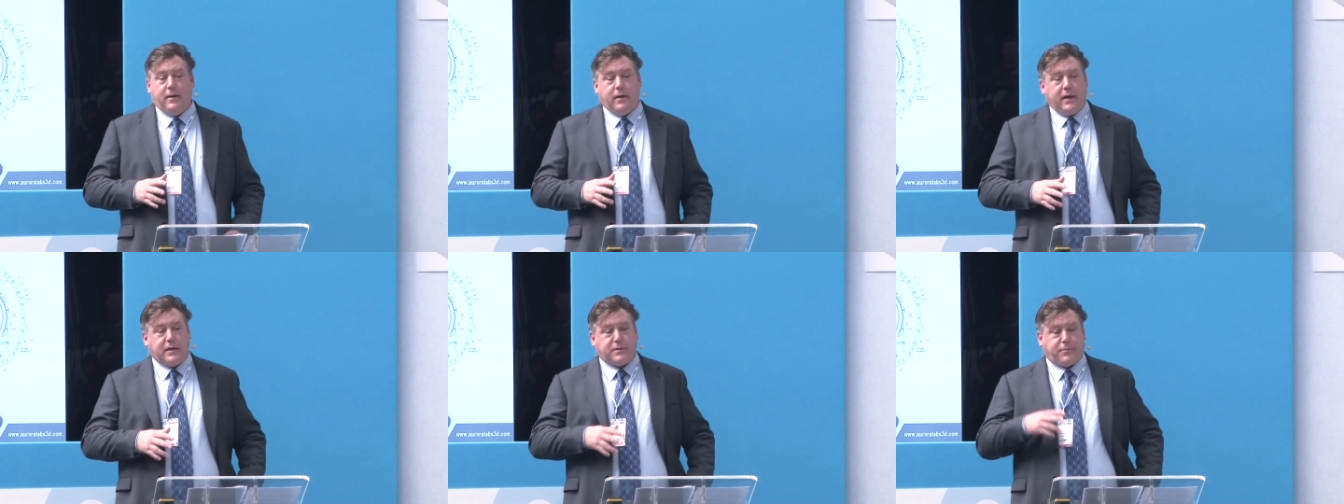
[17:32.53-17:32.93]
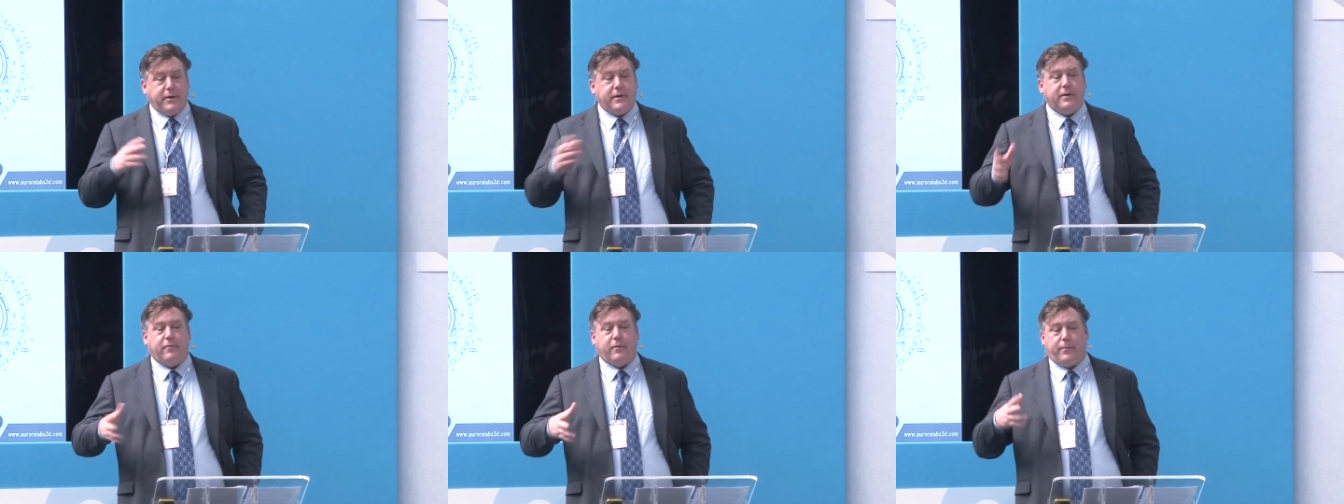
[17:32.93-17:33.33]
is
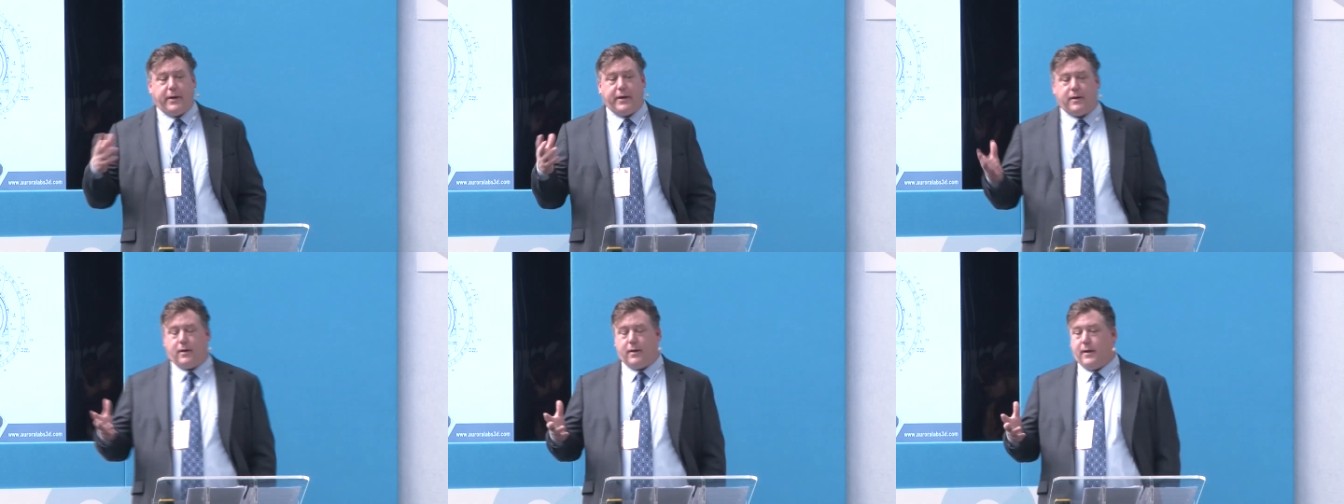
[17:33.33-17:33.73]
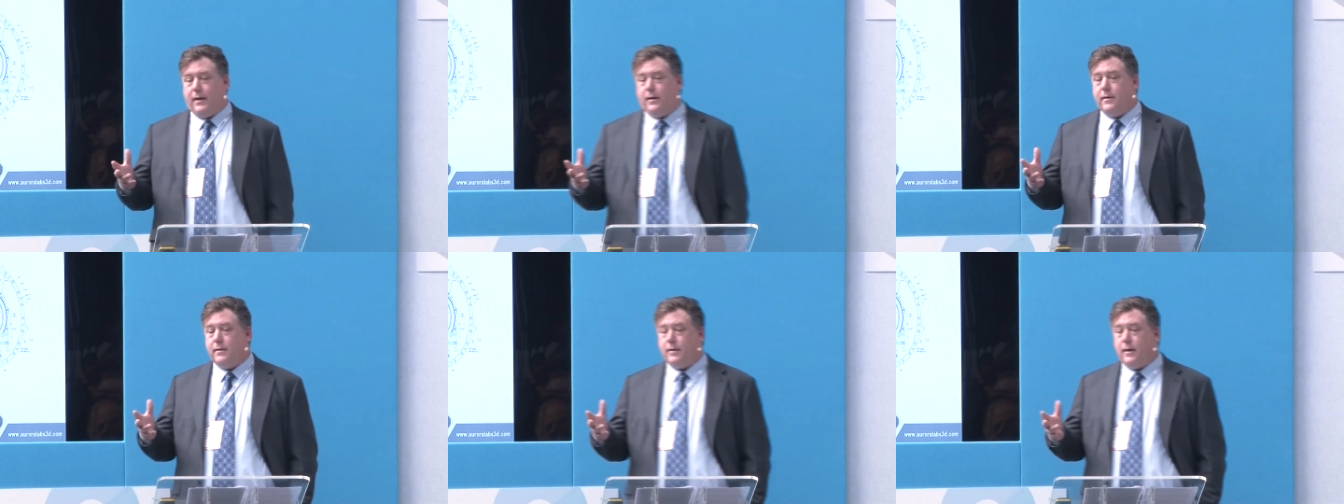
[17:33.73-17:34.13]
printed
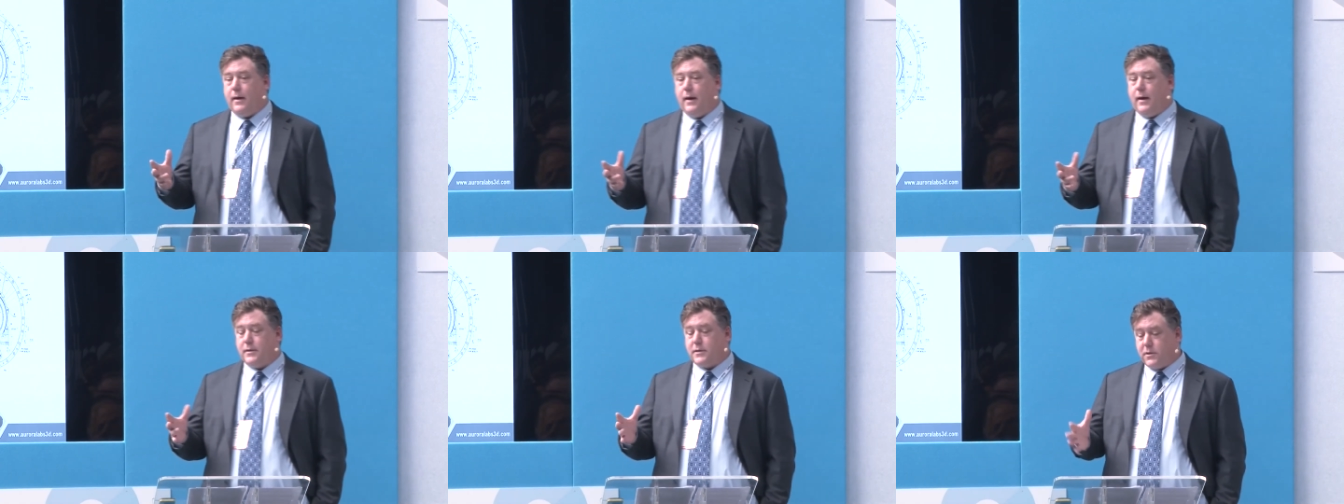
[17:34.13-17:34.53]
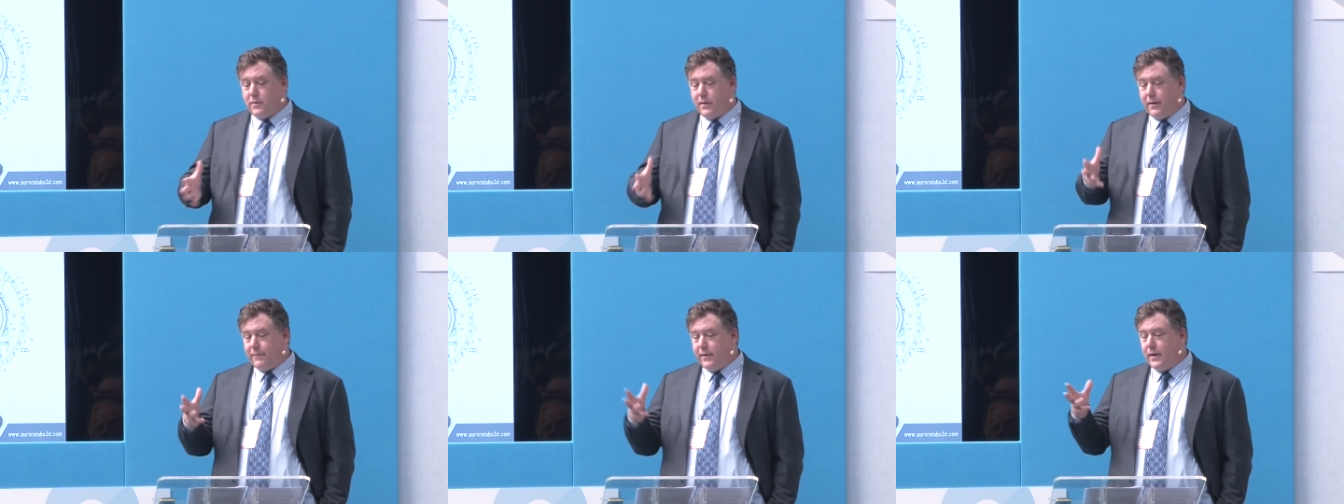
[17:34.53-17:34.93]
repeatedly uh, until
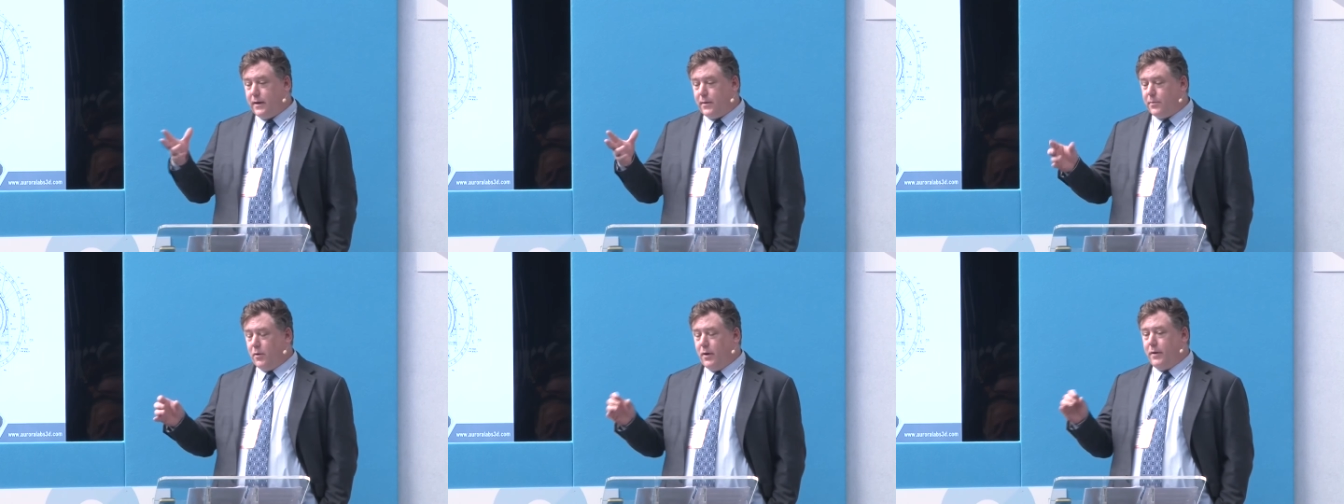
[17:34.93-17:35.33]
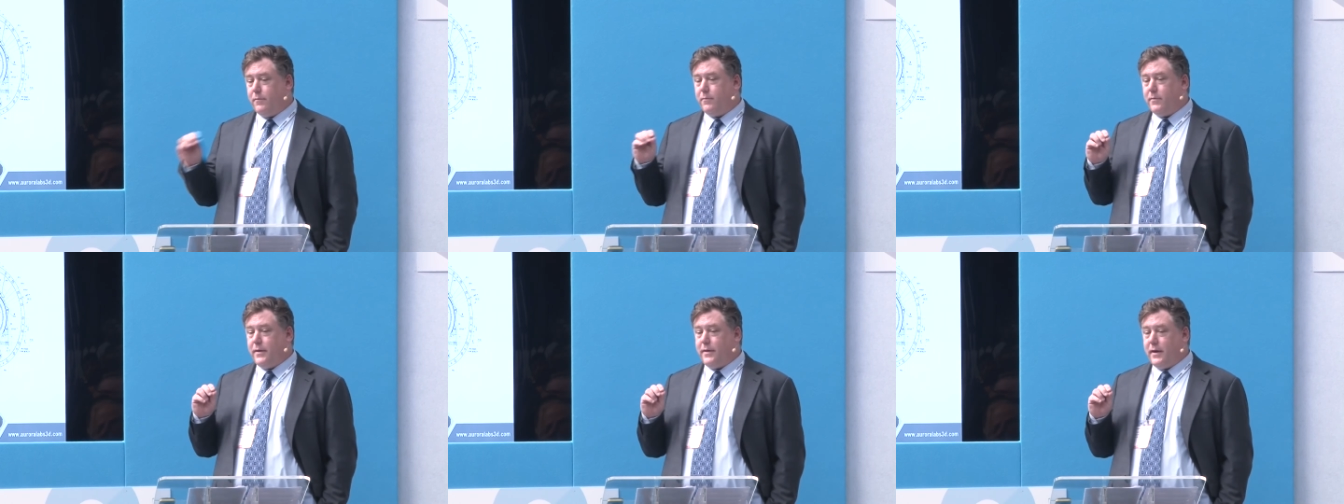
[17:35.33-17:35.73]
they've hit a point
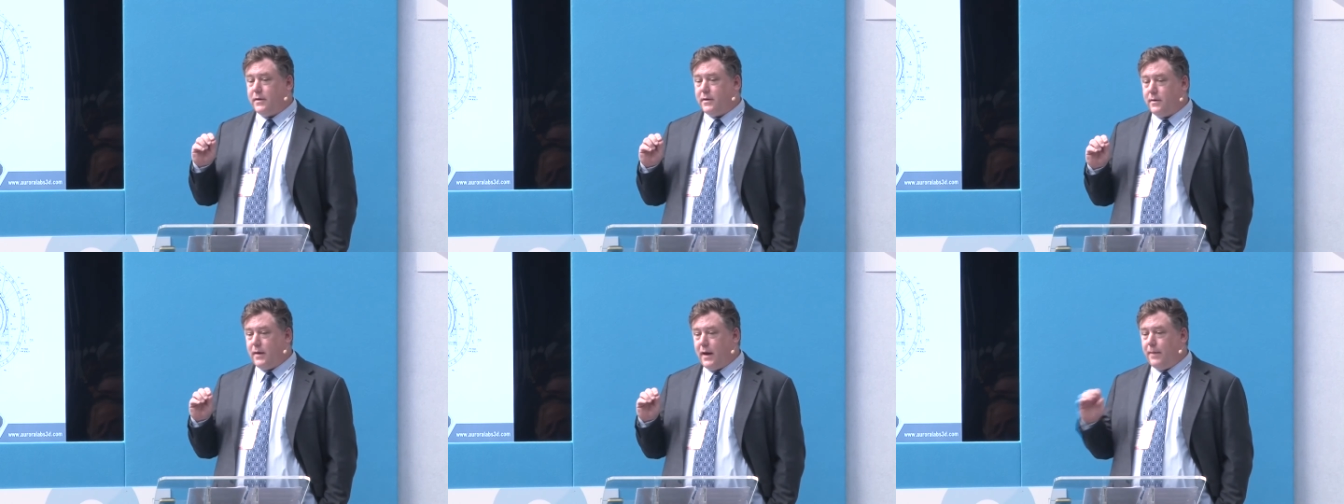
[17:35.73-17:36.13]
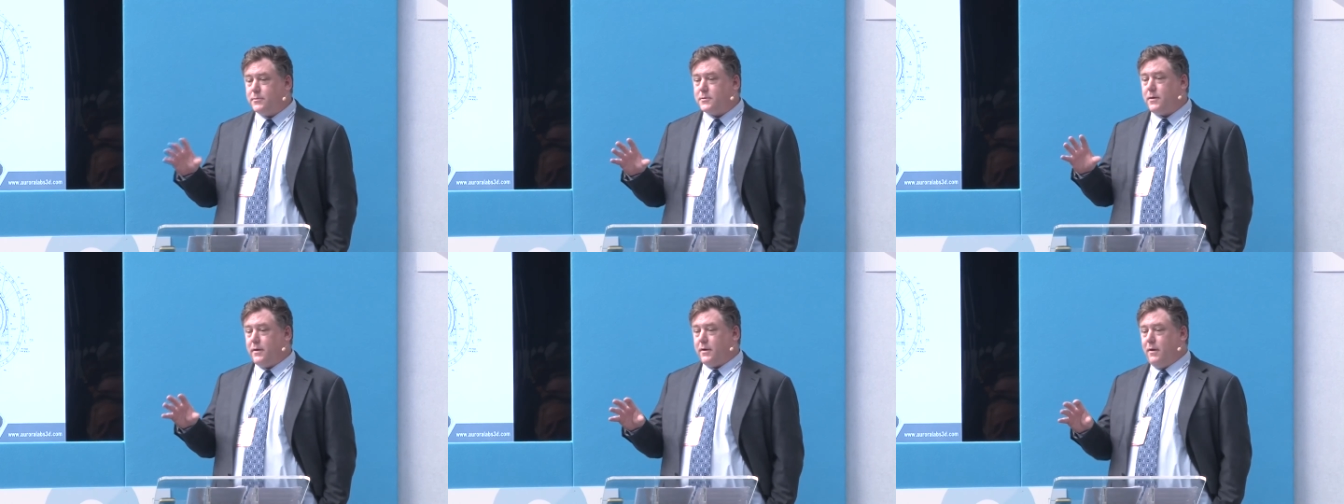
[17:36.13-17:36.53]
where they're
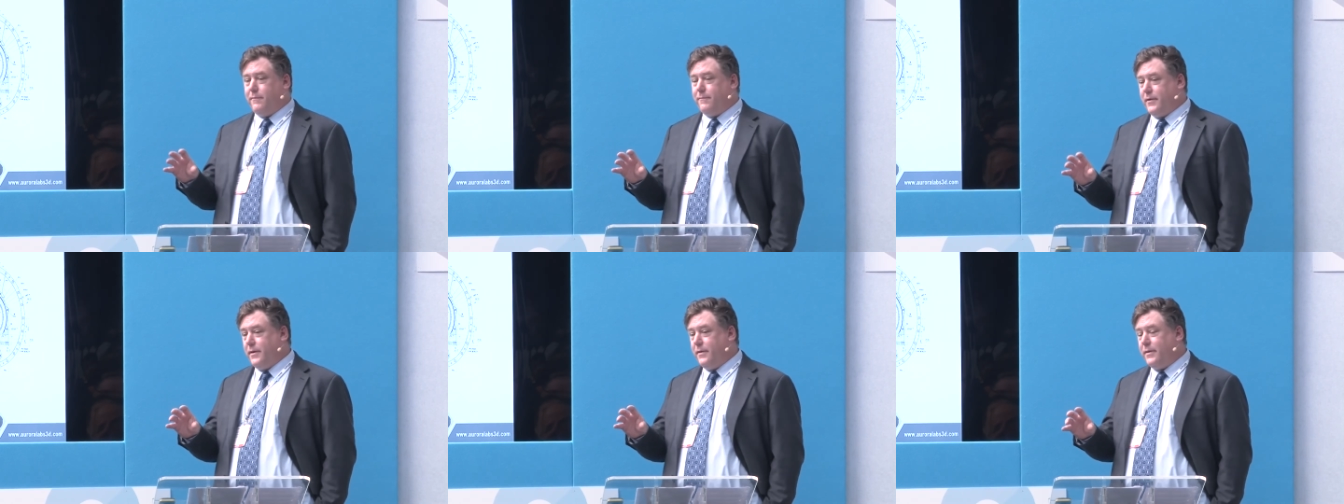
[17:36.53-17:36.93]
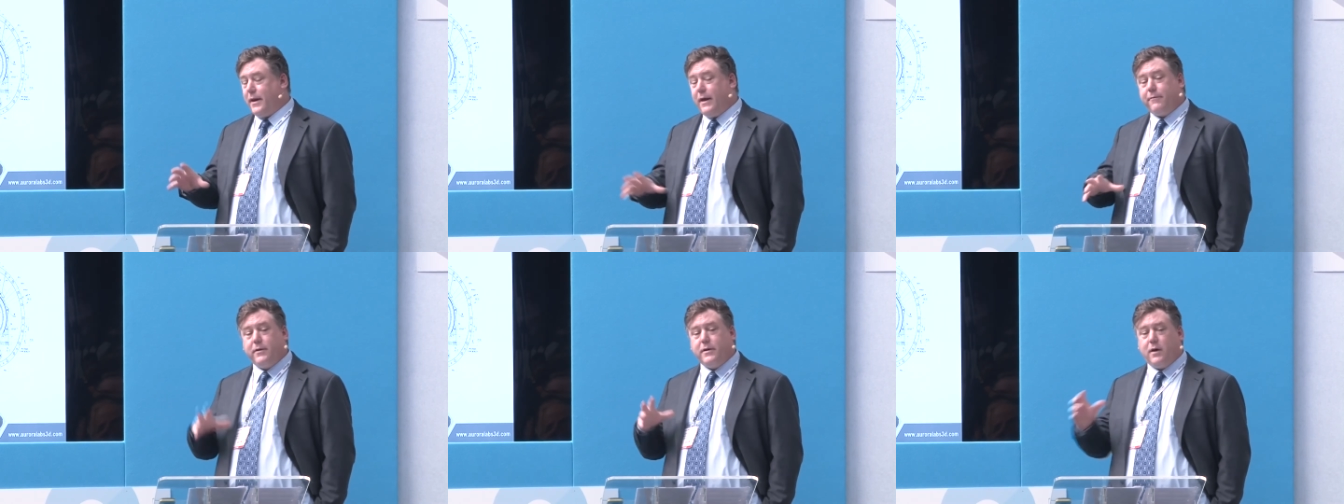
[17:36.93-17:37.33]
absolutely confident that
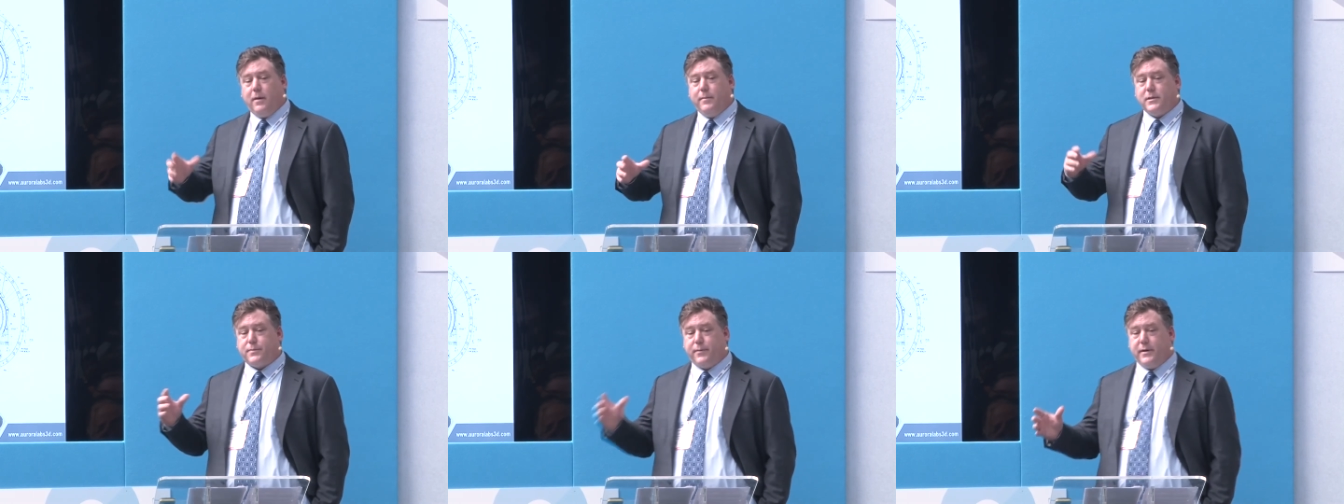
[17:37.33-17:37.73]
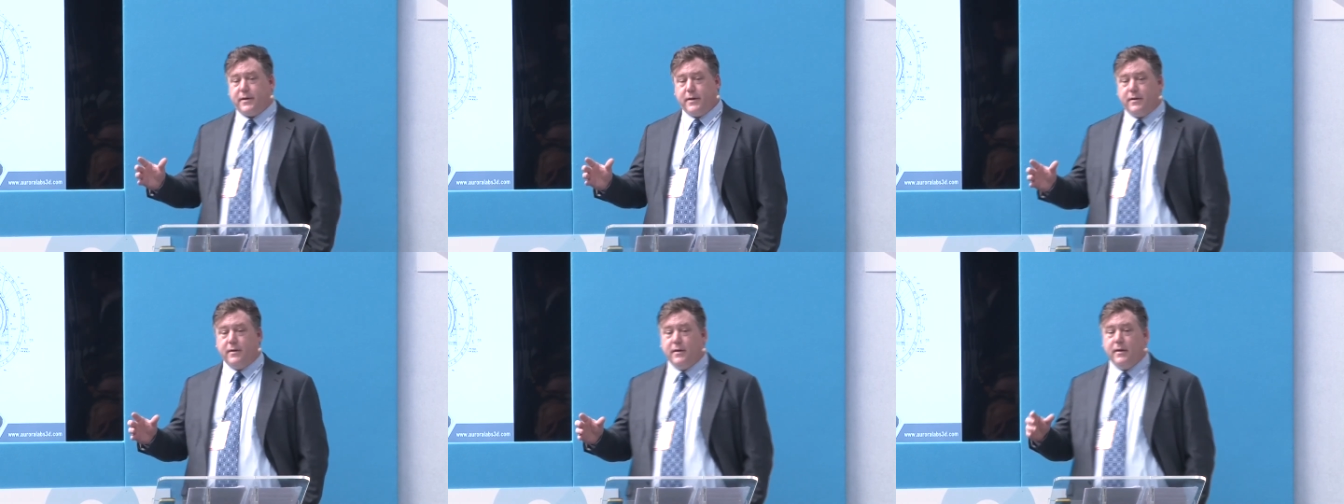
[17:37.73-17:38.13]
every time it's printed,